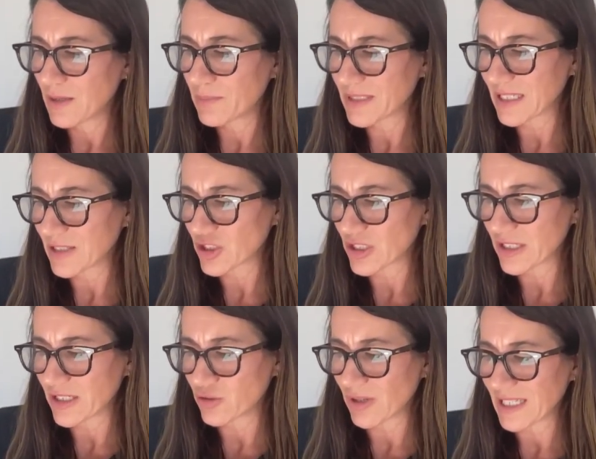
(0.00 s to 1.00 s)

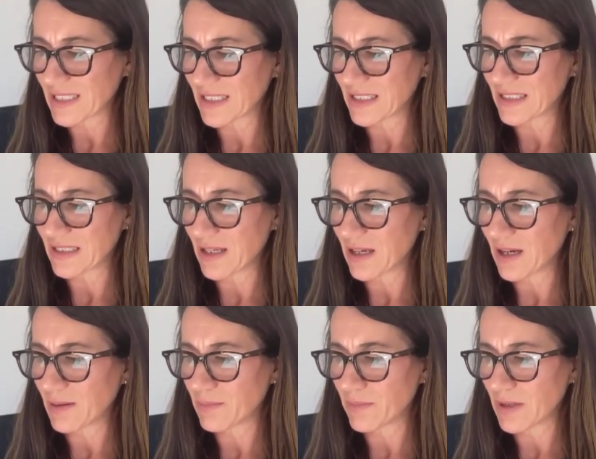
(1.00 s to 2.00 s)
potentially addresses
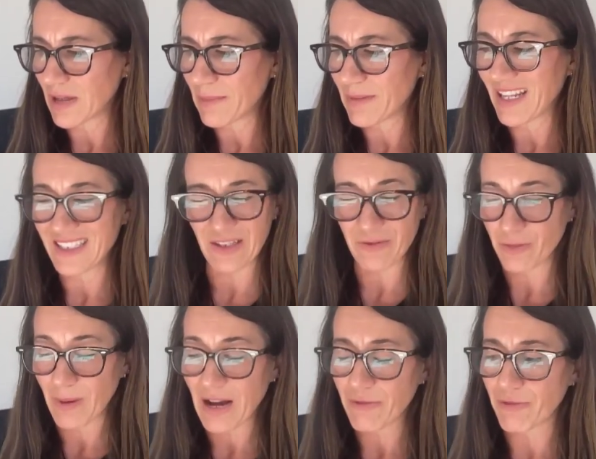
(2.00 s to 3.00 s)
emanating
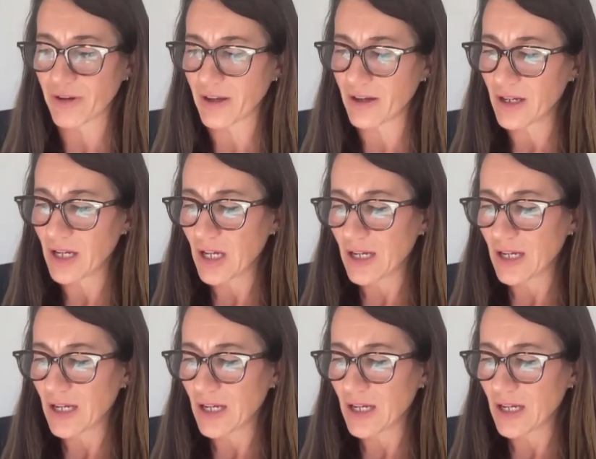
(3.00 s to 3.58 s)
from Africa.